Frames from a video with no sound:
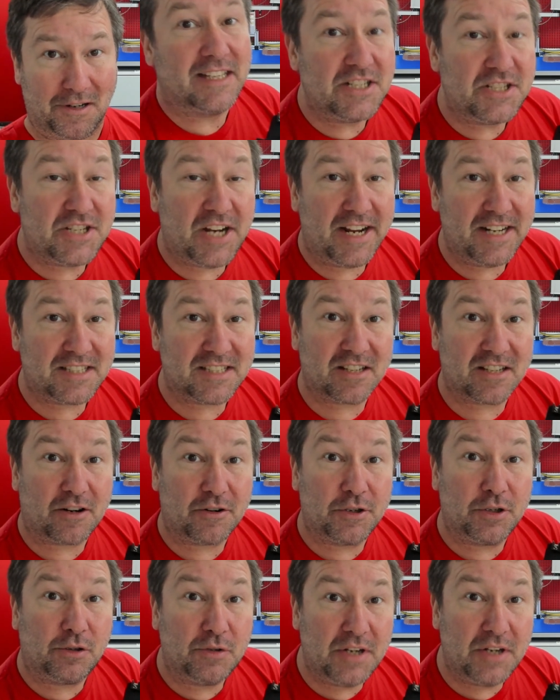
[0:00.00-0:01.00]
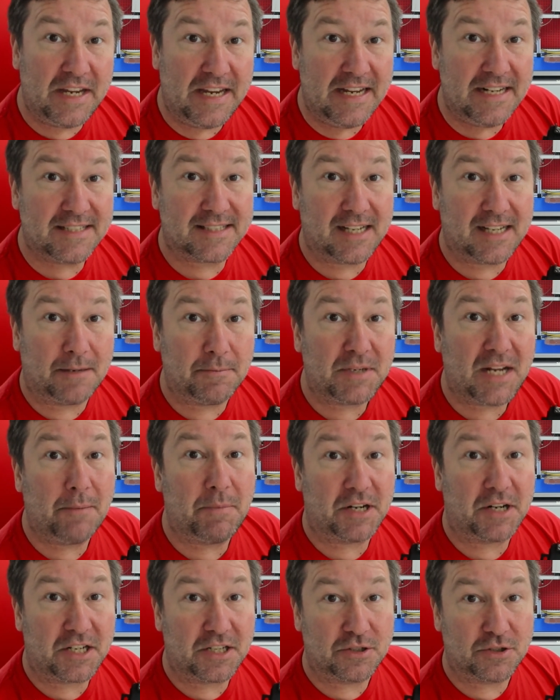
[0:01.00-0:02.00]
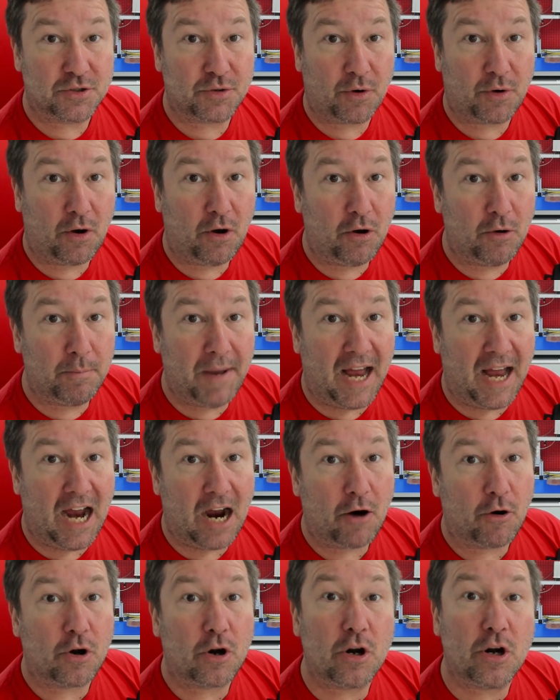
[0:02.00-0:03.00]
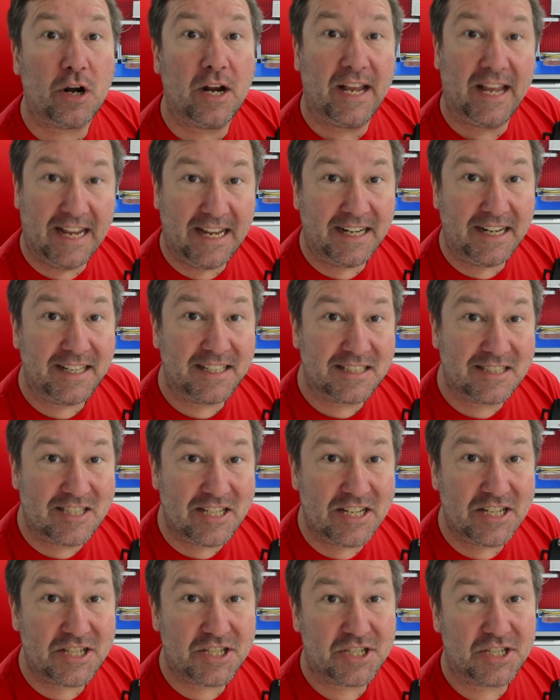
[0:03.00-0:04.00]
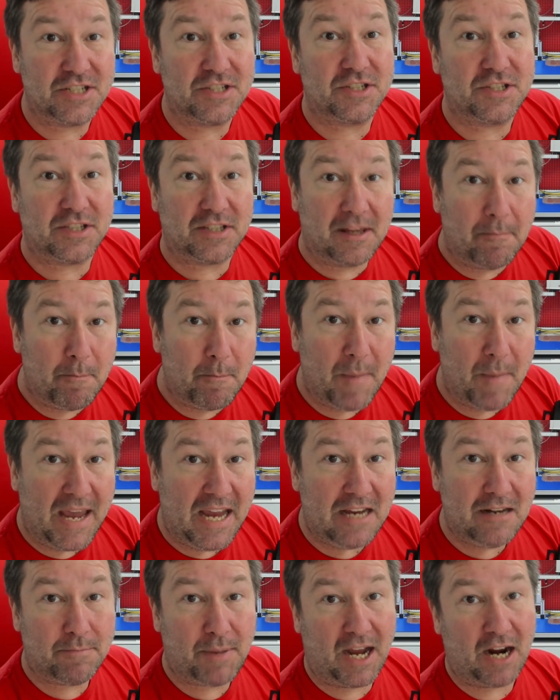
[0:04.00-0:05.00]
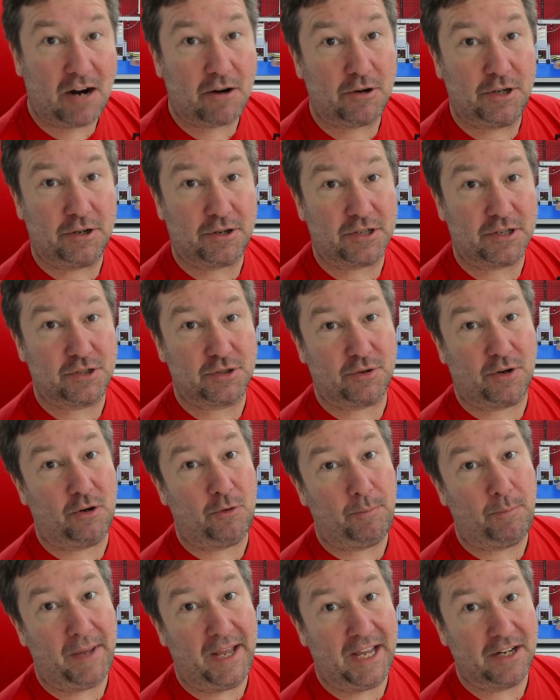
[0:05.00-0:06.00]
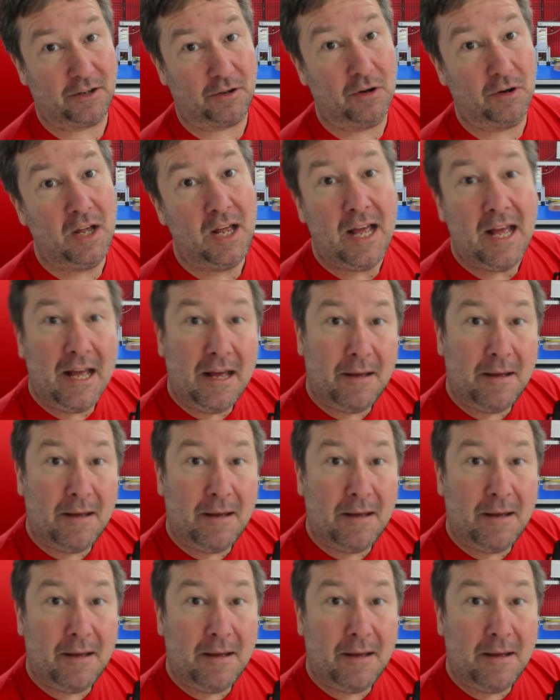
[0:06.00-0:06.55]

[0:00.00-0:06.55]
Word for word: Then chances are you'll need some type of control power in addition to the main power of your control panel.